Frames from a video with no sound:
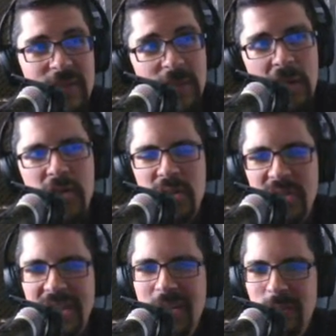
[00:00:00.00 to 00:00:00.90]

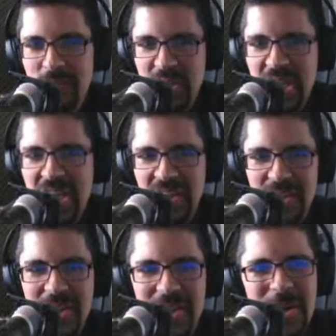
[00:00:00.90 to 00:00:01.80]
functionally he was the king,
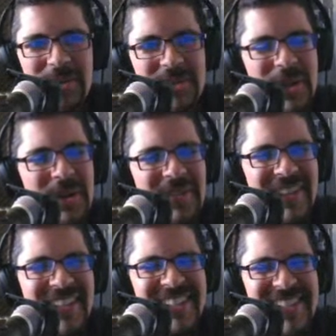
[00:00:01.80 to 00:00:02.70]
So I
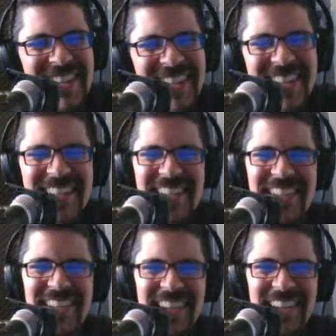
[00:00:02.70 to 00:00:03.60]
mean,
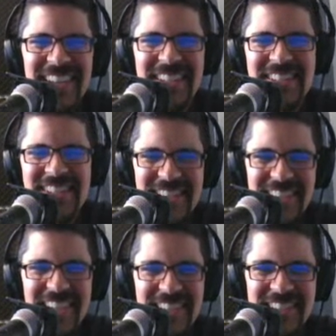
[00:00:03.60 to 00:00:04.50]
it's just,
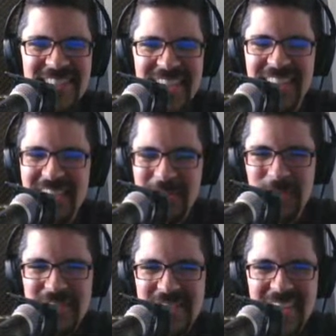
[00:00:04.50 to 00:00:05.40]
again, just kind of like you
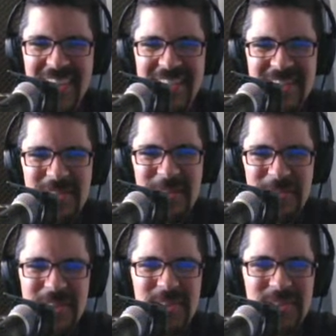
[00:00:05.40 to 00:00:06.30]
were saying,
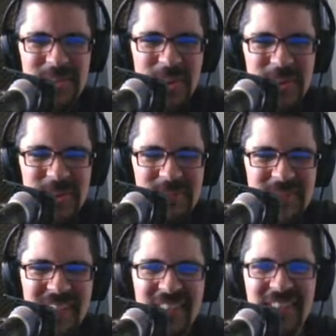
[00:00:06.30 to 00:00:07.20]
we shouldn't go and
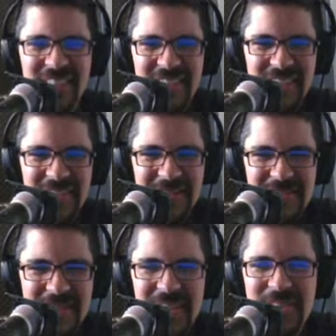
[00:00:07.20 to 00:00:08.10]
necessarily
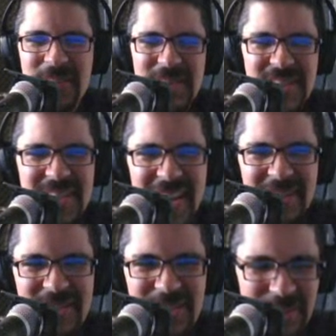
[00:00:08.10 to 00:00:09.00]
draw too much
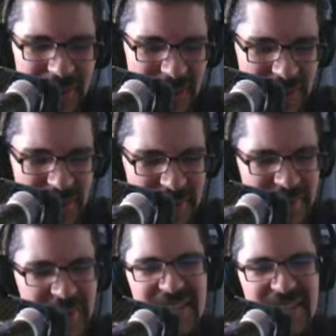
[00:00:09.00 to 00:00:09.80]
analogy to our own